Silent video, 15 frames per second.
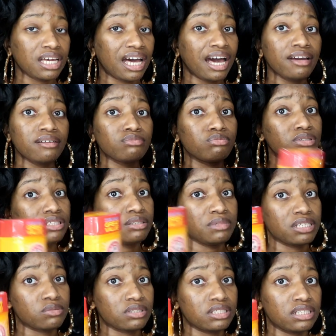I really
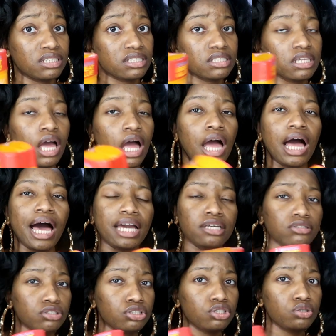mess with this. I
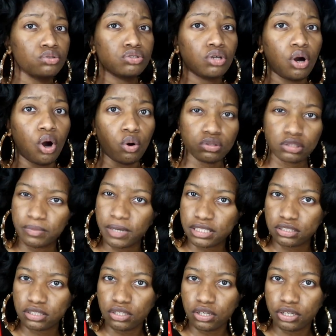used to use Old
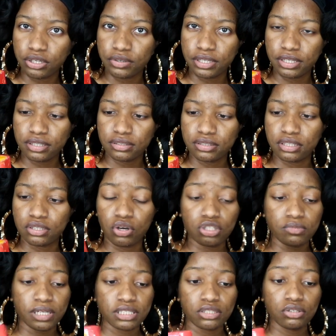Spice deodorant and
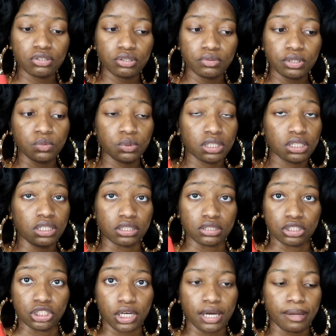Old Spice deodorant really does
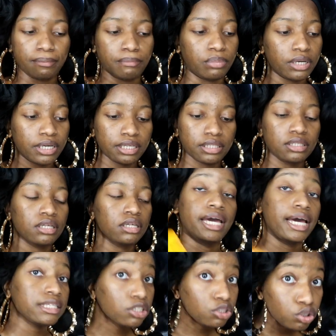the job but it
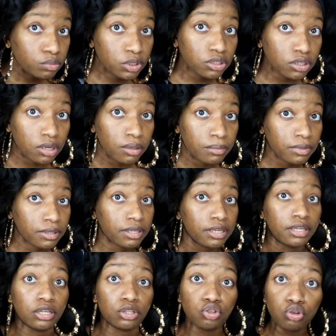has aluminum
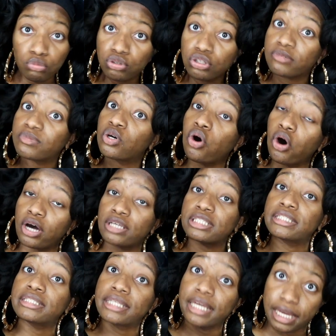and aluminum
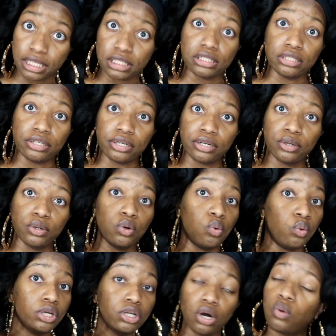causes cancer.
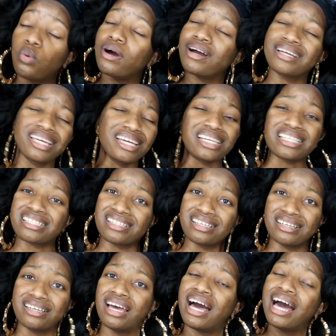We don't want
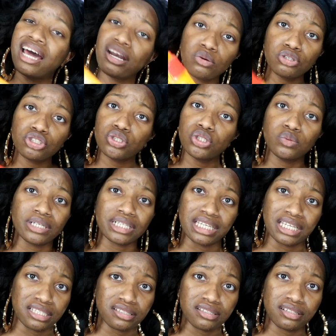cancer. I don't want you to want
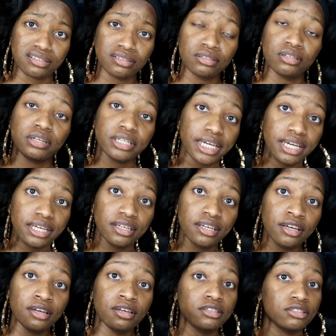cancer, okay?
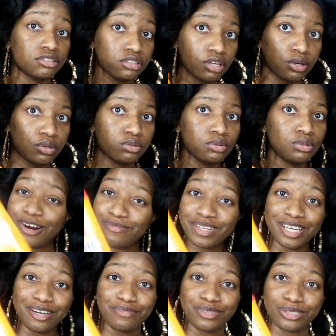So
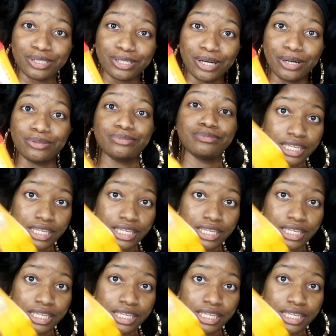army hammers Hammer is the go.